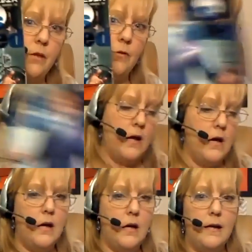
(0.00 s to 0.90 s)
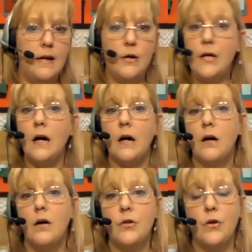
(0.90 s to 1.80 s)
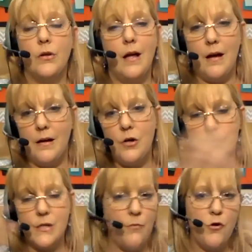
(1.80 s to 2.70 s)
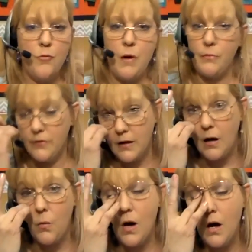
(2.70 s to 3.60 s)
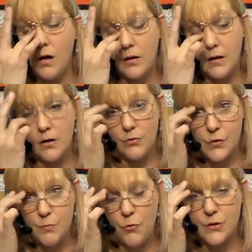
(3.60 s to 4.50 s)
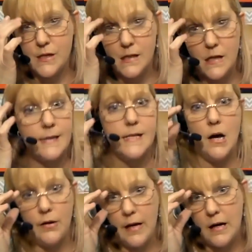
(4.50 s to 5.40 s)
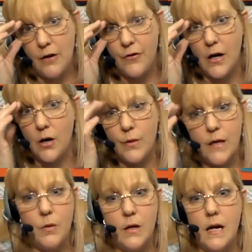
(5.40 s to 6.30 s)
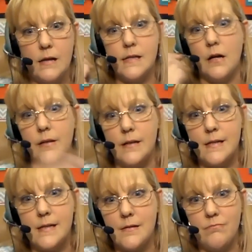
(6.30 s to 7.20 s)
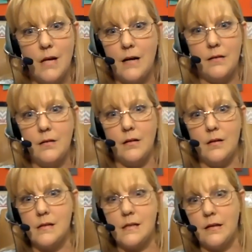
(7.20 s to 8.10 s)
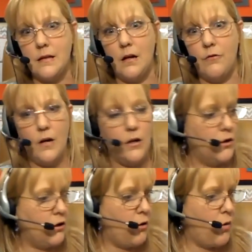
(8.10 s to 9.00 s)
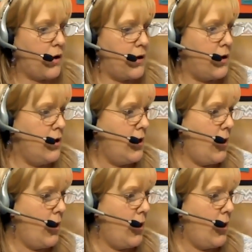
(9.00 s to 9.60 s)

another one. Now, yeah, lot, I know some of you are probably thinking, well, you know, sports is locked down, NFL, we, we can't sell this anything that's got the NFL logo on it.